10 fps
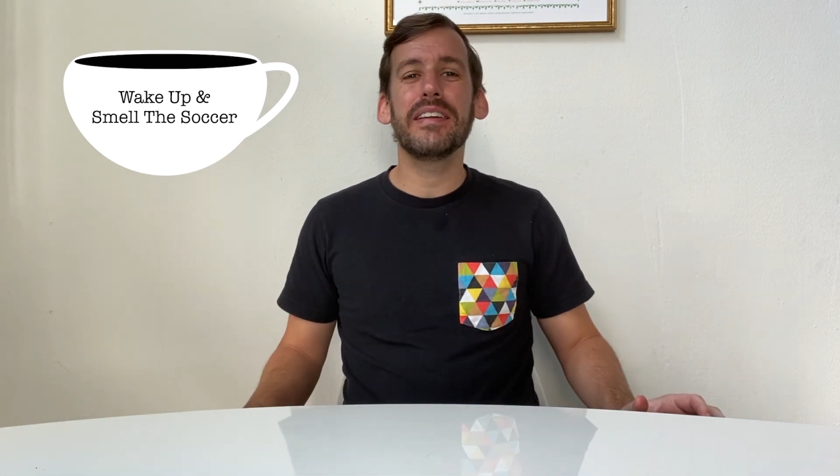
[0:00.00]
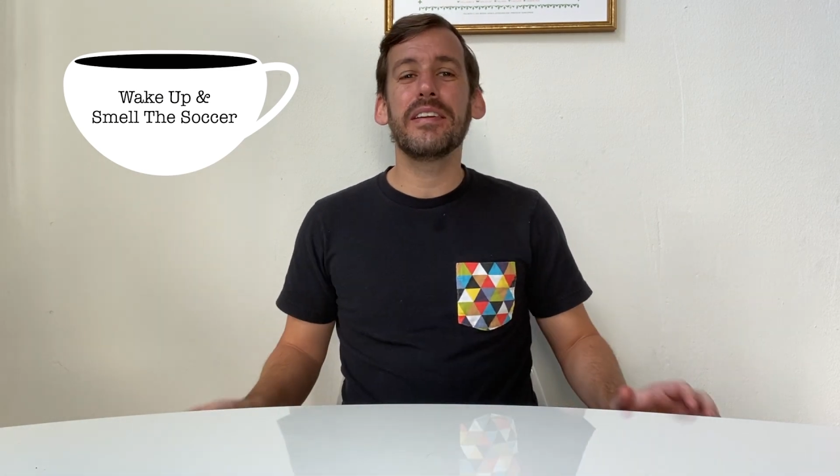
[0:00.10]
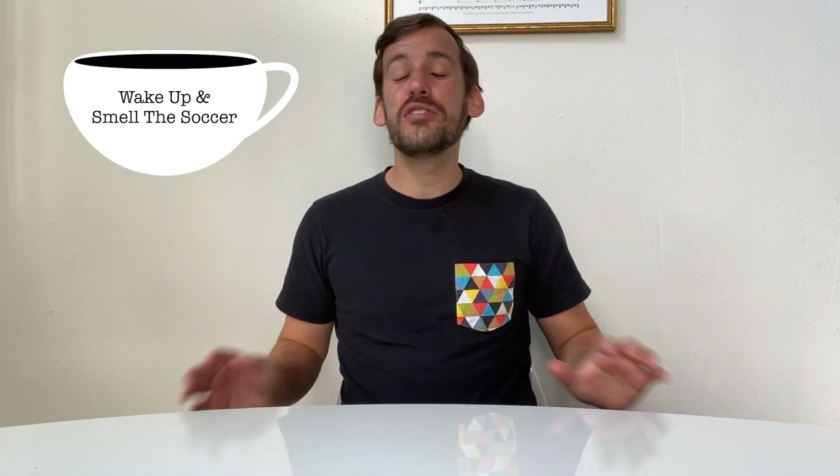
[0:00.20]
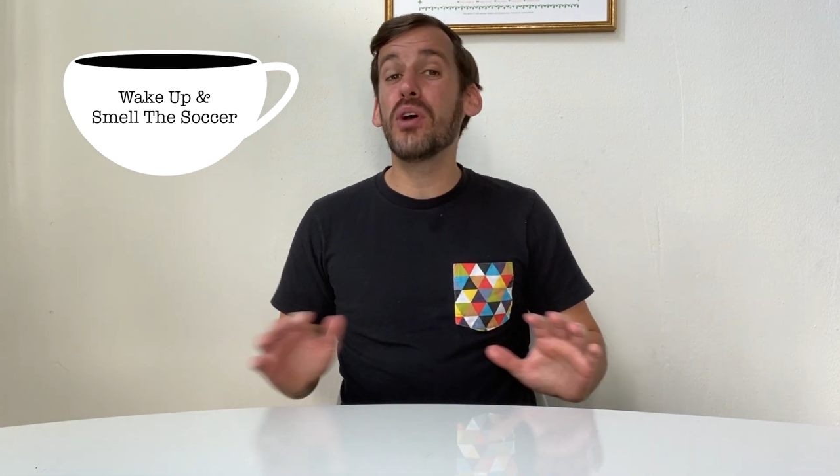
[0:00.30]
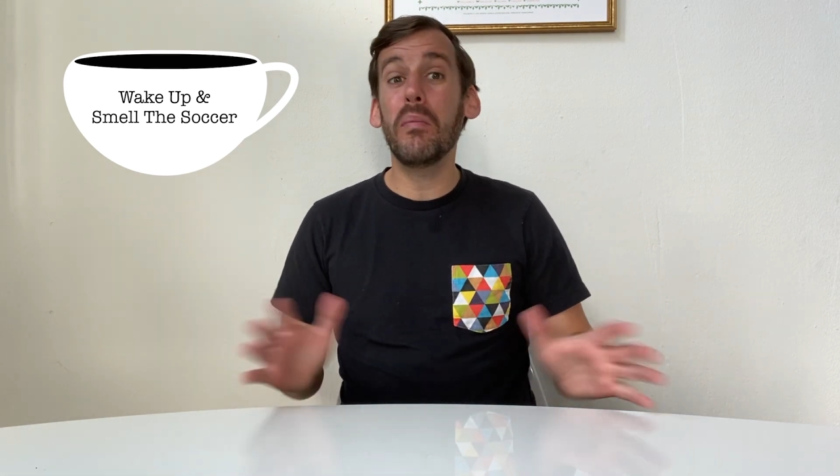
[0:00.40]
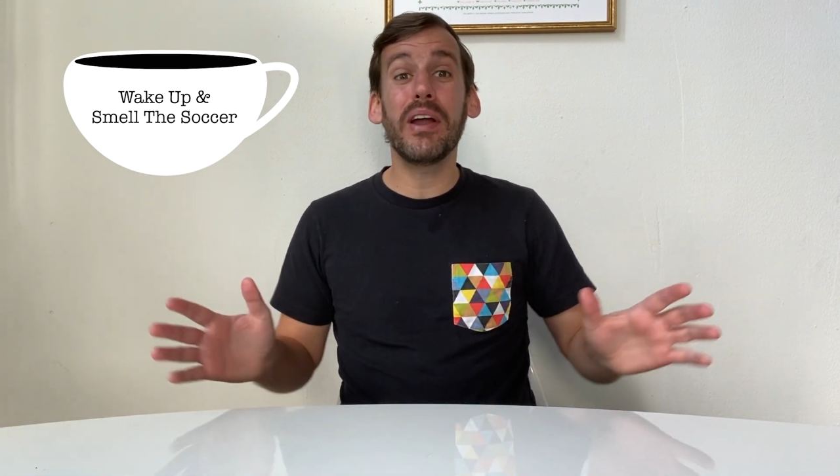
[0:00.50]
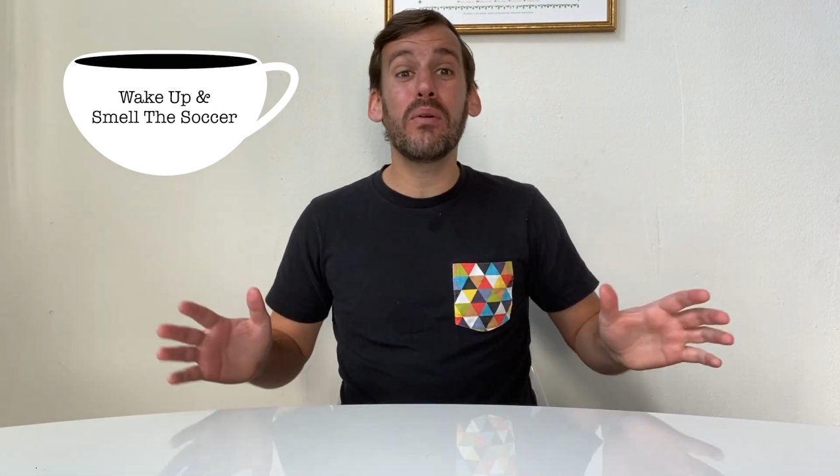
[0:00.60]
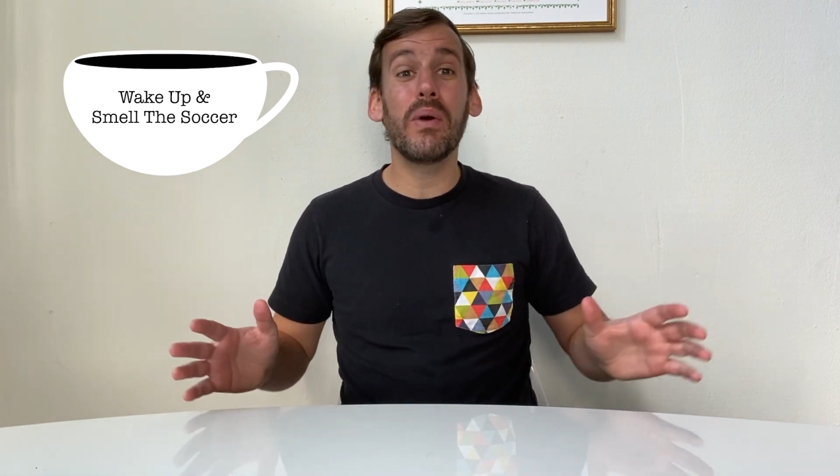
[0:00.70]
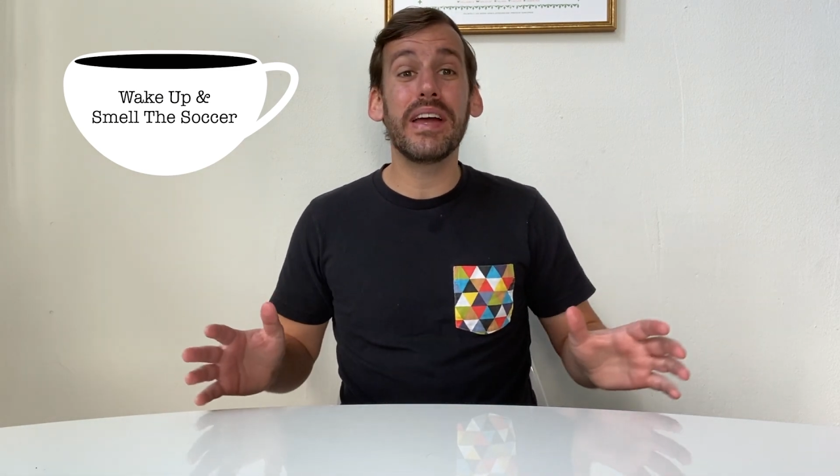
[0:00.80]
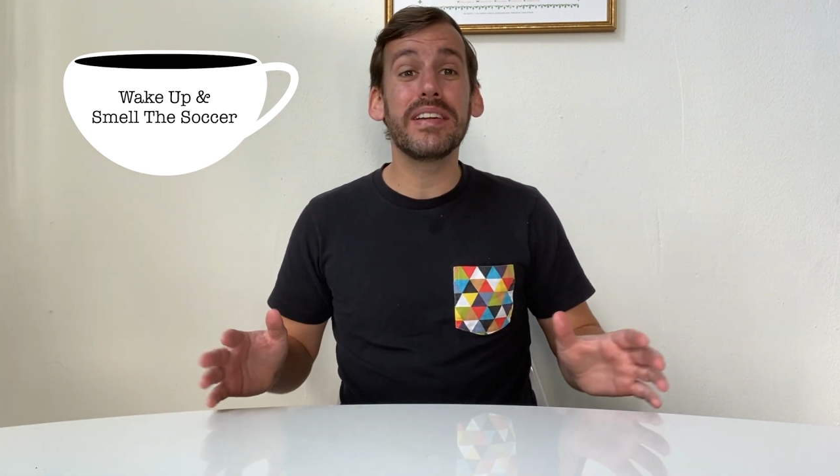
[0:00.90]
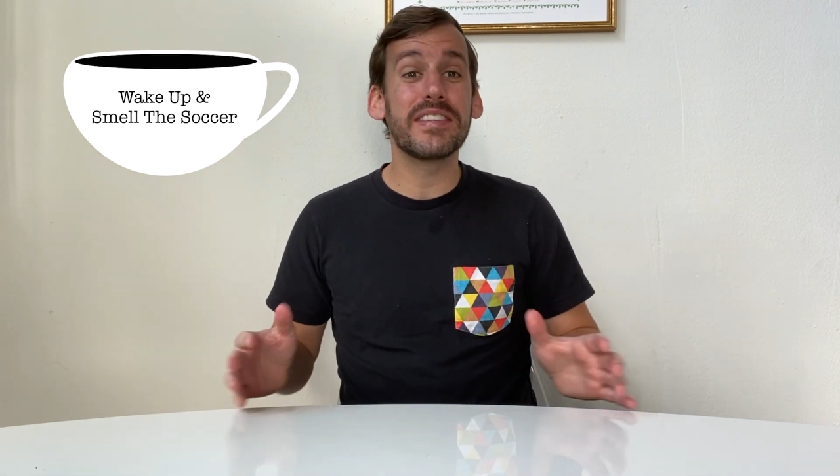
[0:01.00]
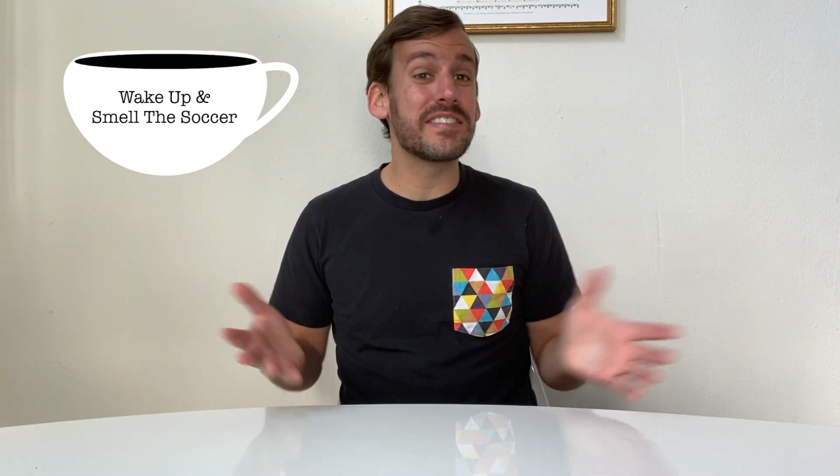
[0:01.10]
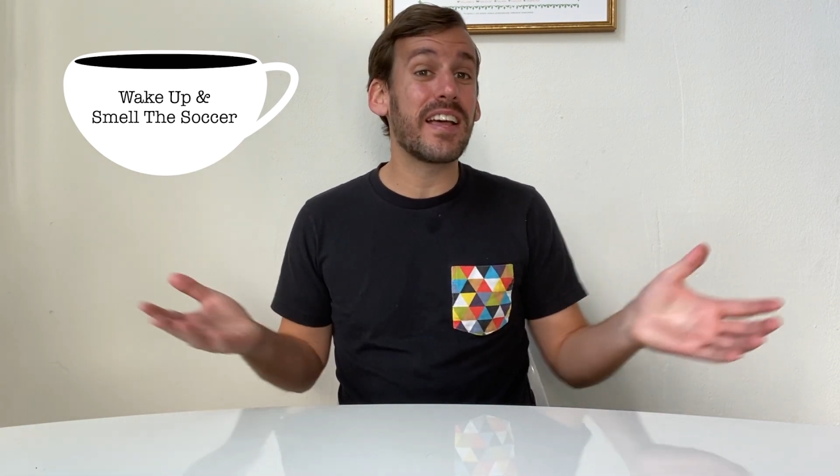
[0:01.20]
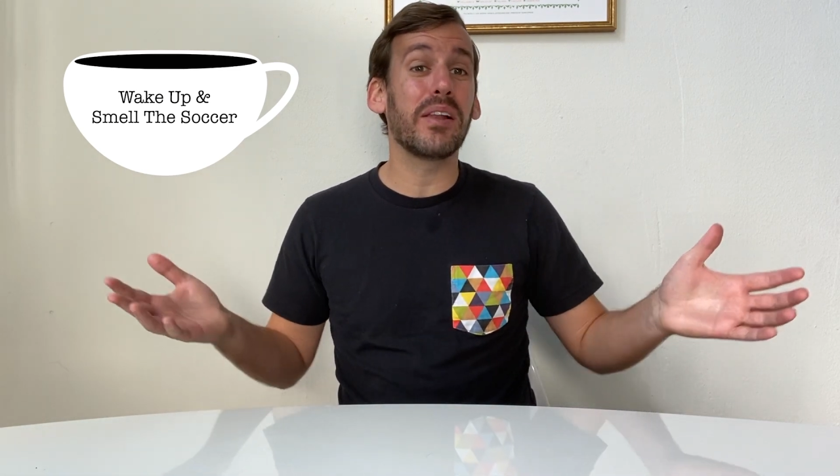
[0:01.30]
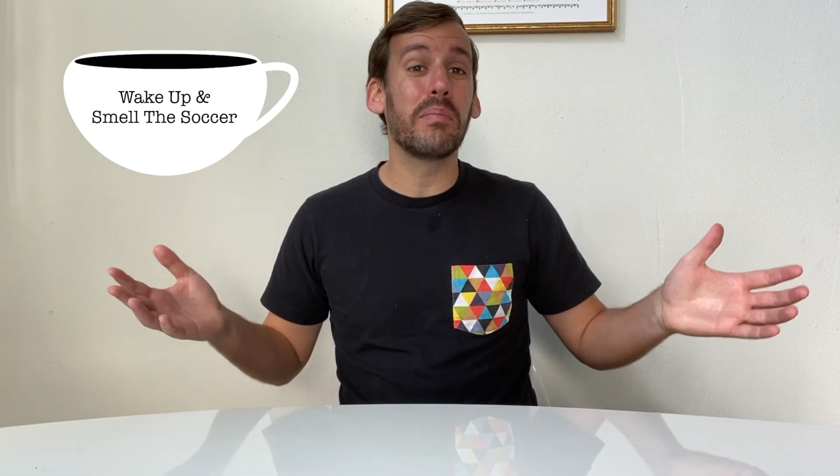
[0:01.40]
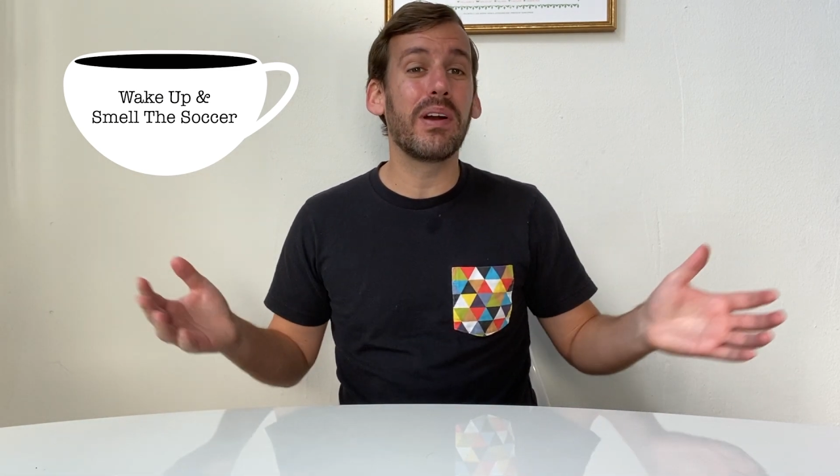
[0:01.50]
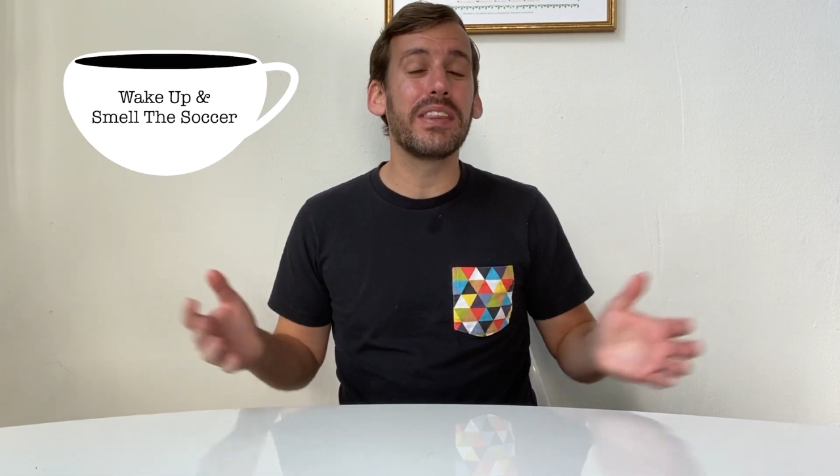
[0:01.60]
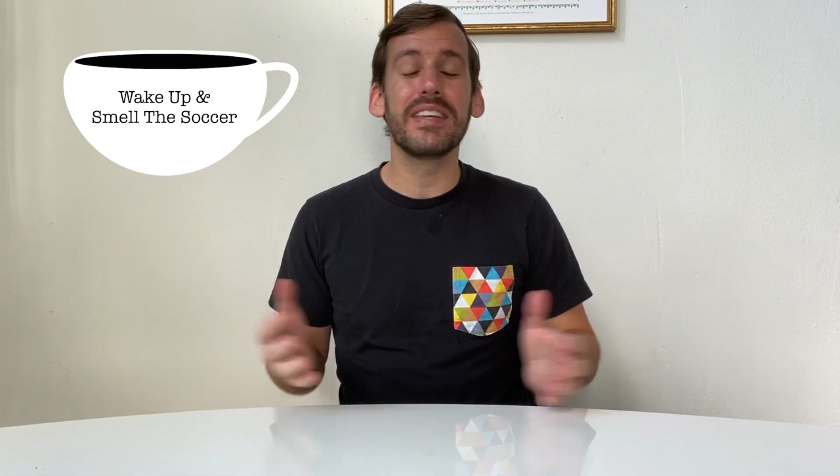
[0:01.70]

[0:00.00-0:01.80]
There's no better way to celebrate